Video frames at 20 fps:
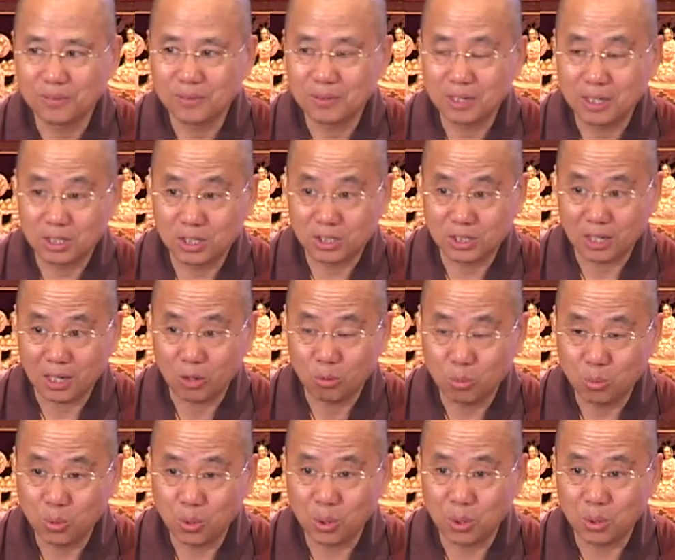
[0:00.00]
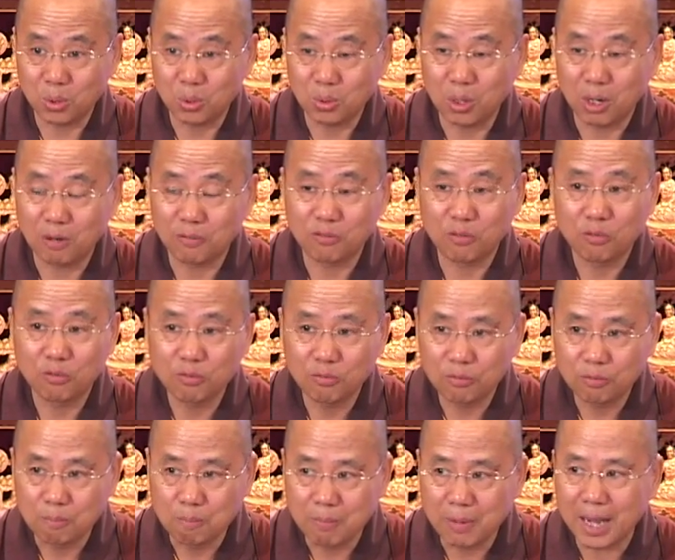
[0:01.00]
It's a world
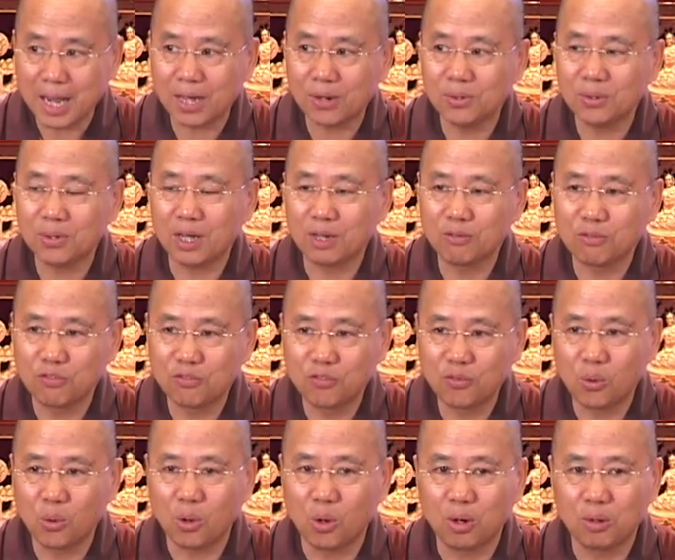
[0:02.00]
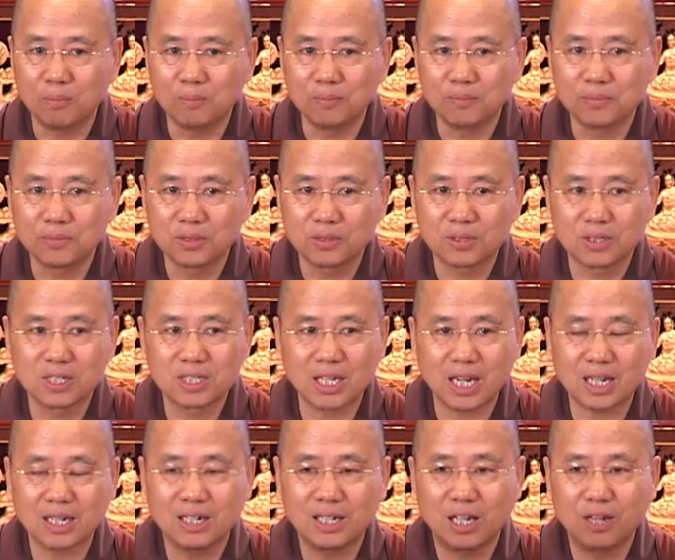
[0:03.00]
of matter and form. The
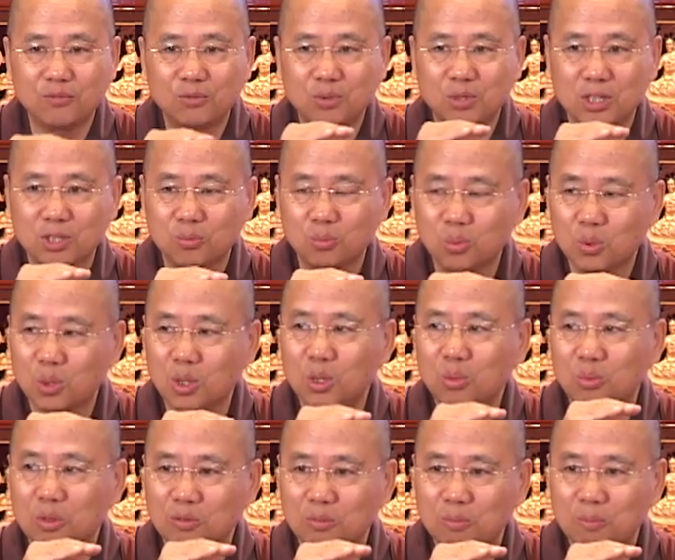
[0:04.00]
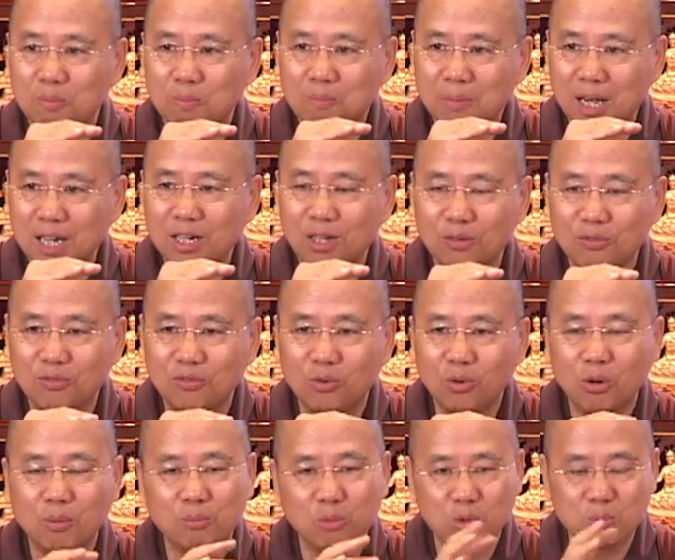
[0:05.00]
second level is world with matter and
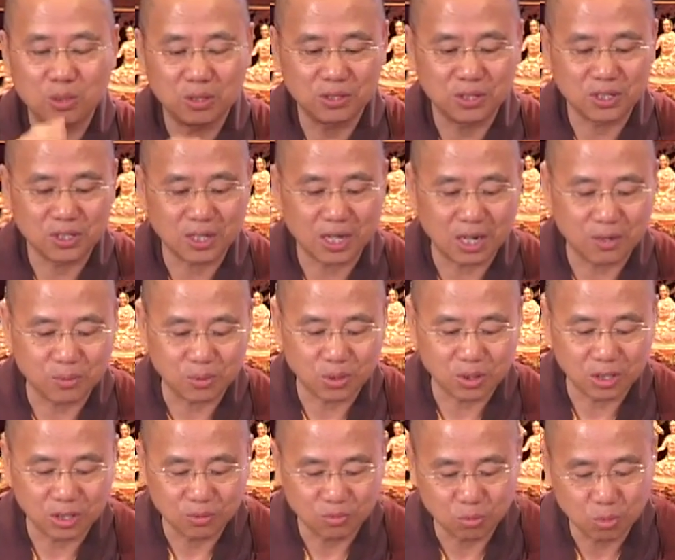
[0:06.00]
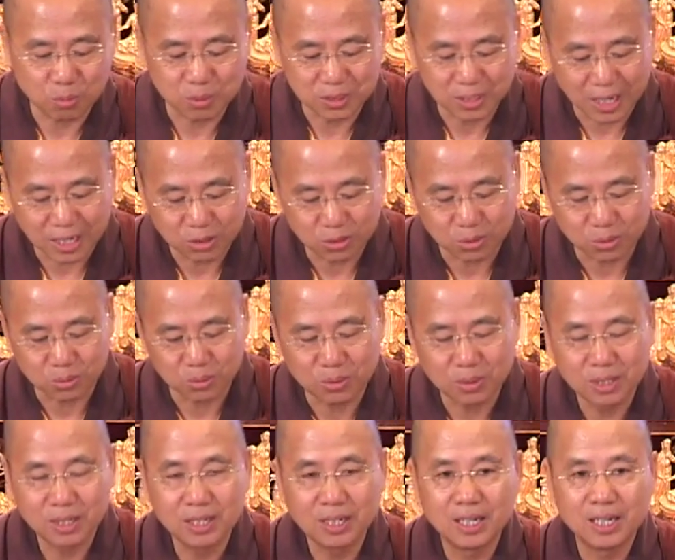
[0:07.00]
form, no more desire. We call it Rupa Dhatu.
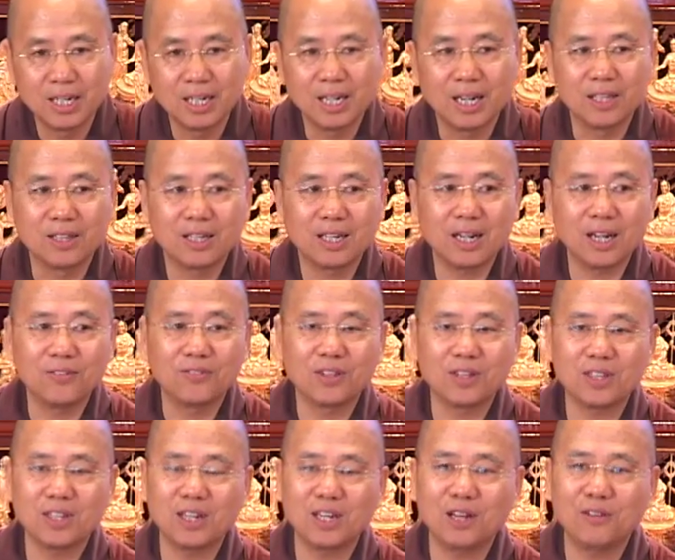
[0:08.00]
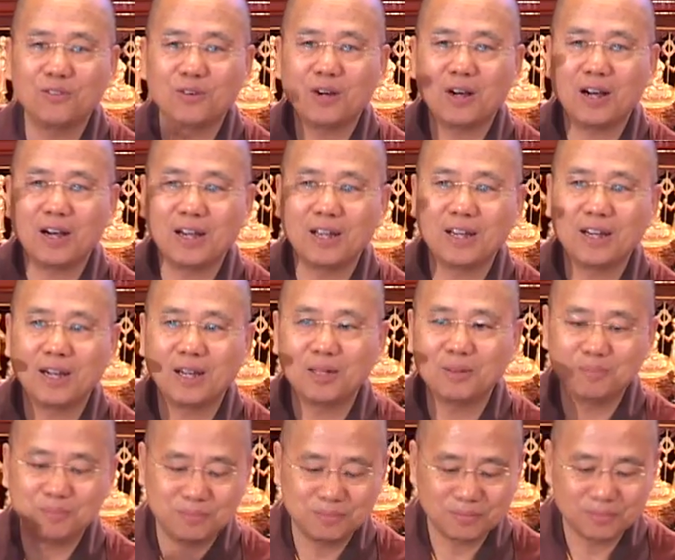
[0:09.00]
And then another level higher
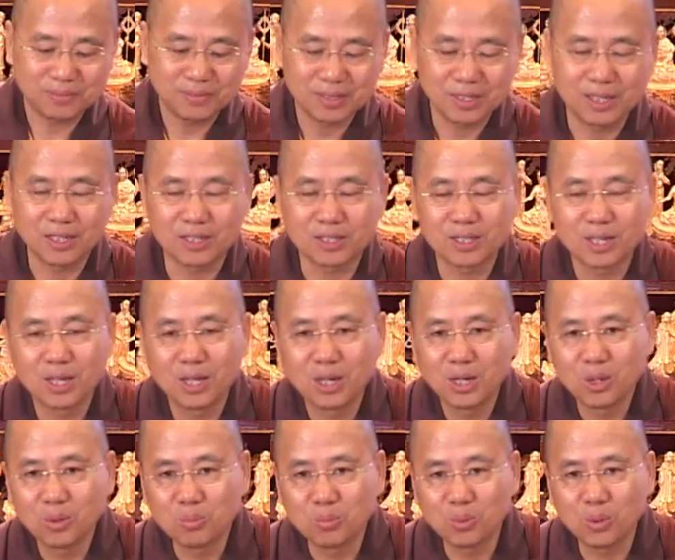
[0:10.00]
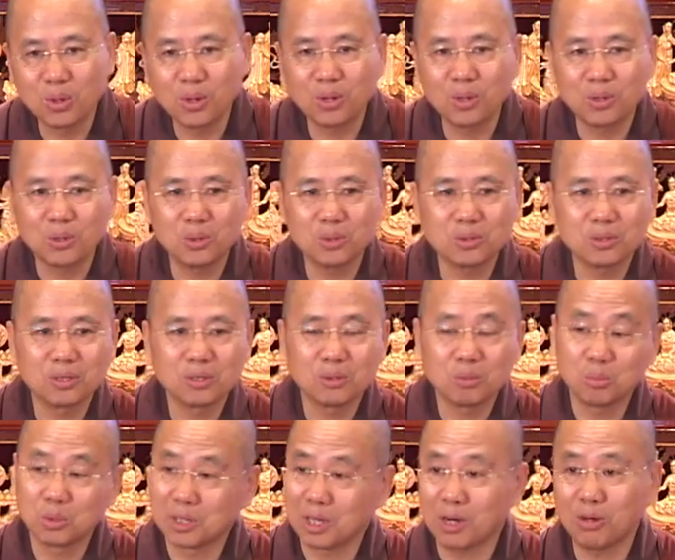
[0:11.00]
up is world
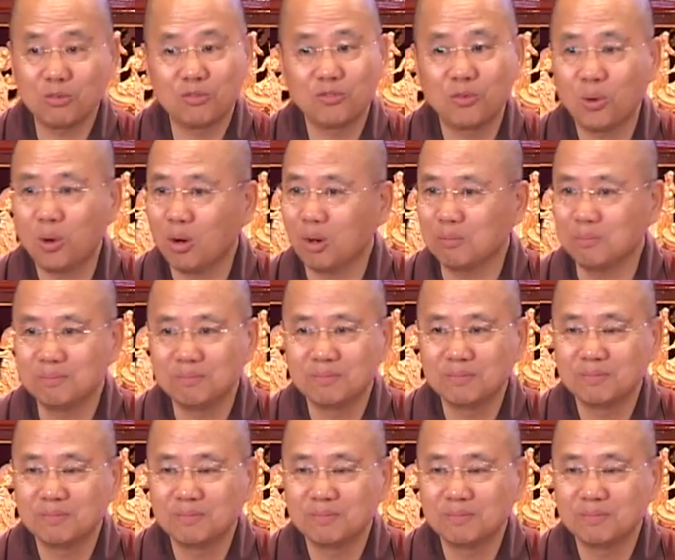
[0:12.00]
without form.